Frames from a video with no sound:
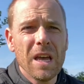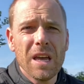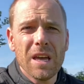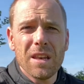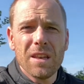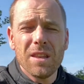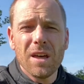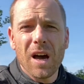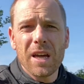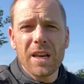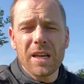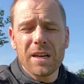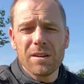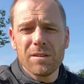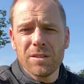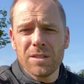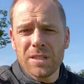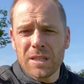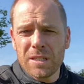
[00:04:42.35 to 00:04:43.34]

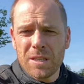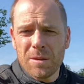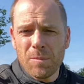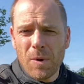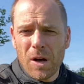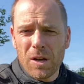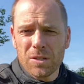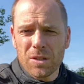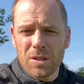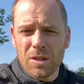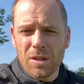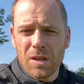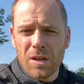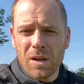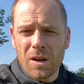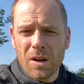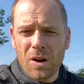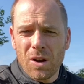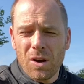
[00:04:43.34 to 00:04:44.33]
960 miles on
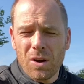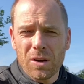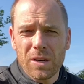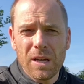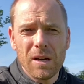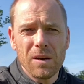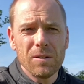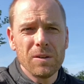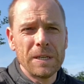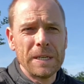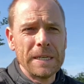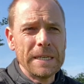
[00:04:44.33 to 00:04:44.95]
the clock now.